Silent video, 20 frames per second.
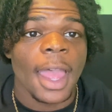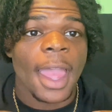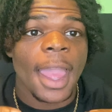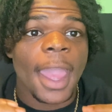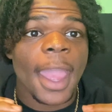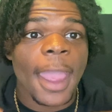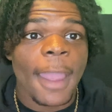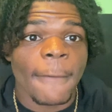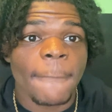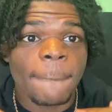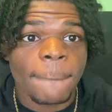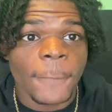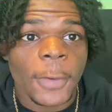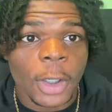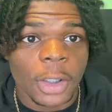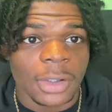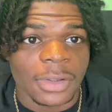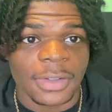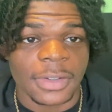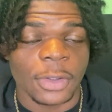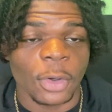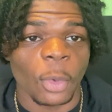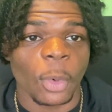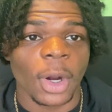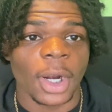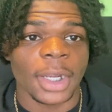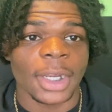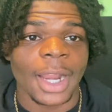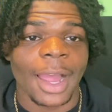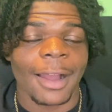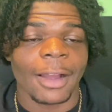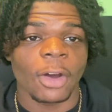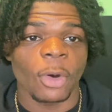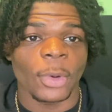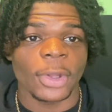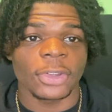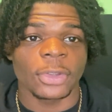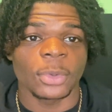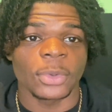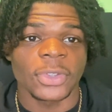effort. You are not
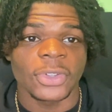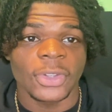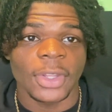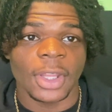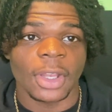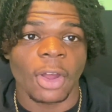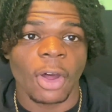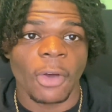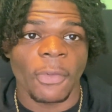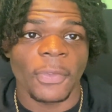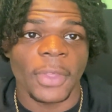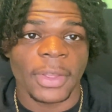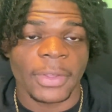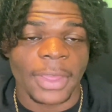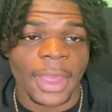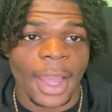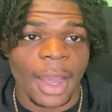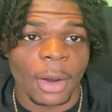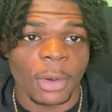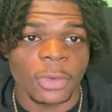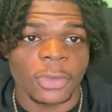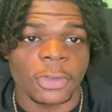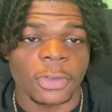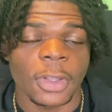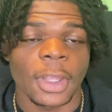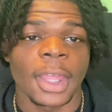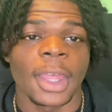going to sit on the couch